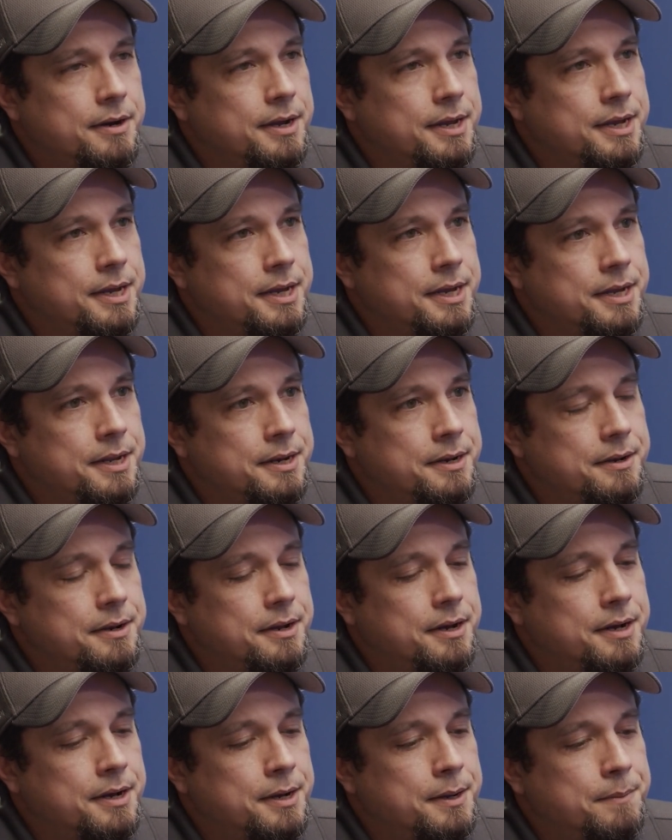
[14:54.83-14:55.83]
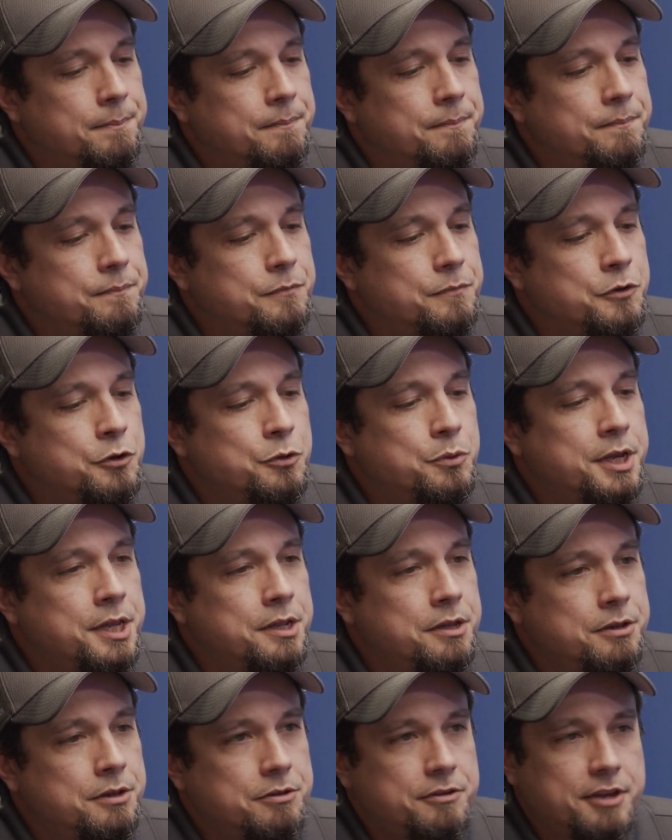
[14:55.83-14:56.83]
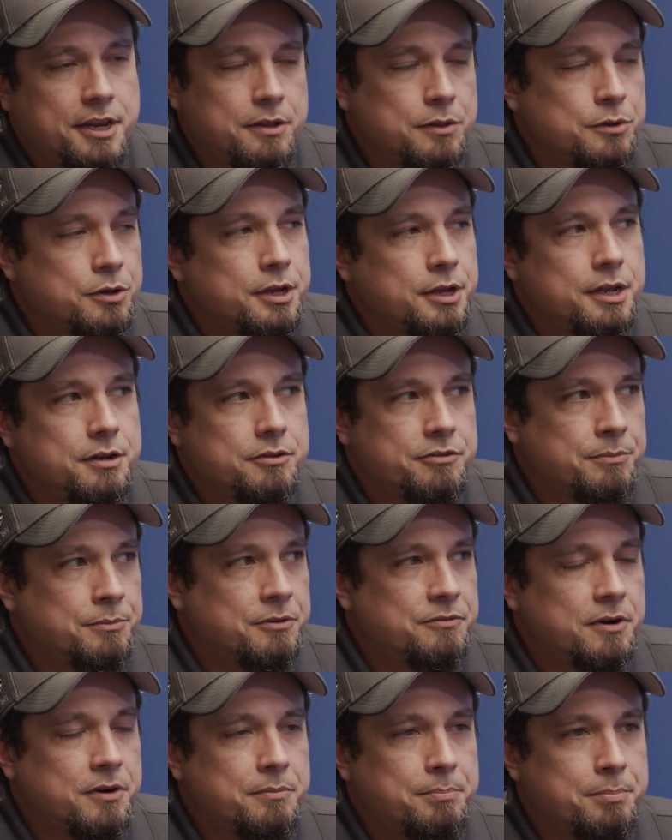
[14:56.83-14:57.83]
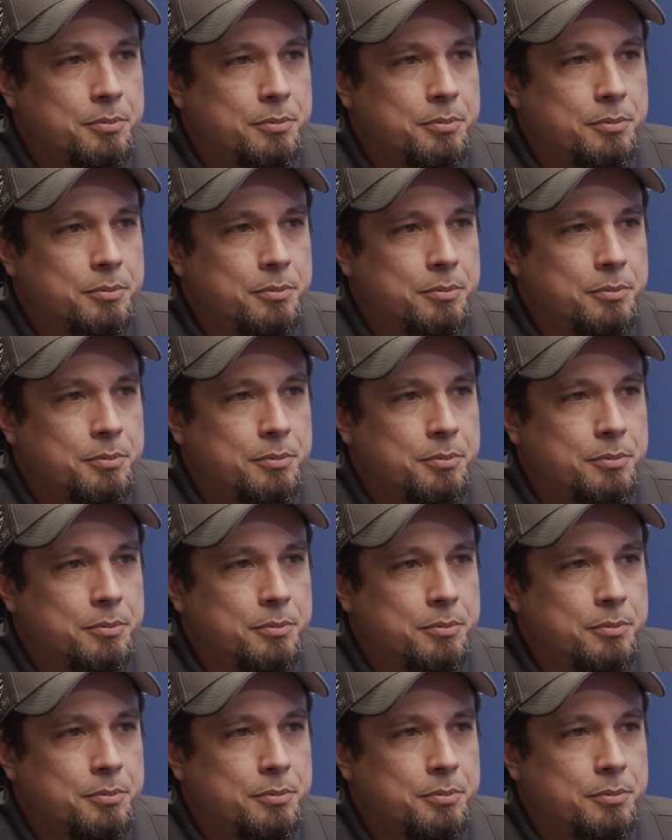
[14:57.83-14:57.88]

And you can take a look at some of our